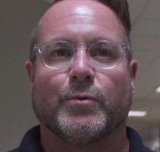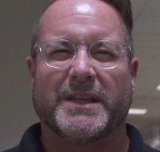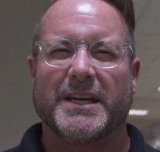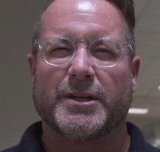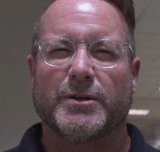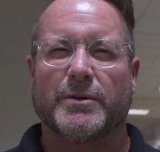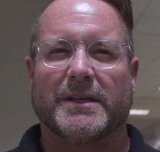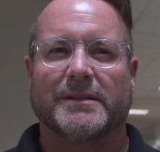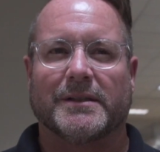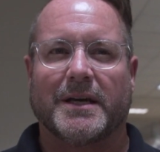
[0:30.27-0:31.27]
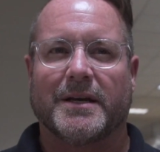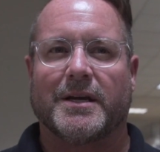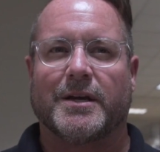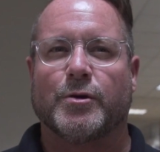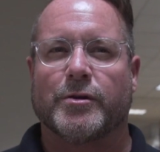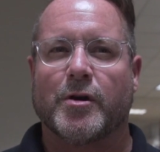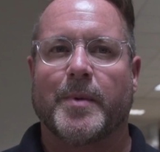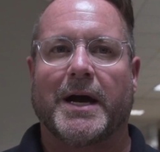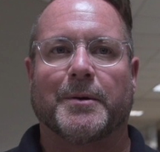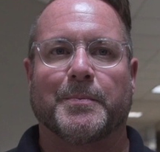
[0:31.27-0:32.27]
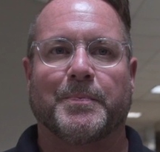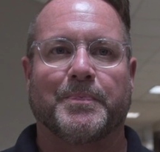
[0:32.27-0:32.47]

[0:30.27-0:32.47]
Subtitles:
what they do, and who they're about.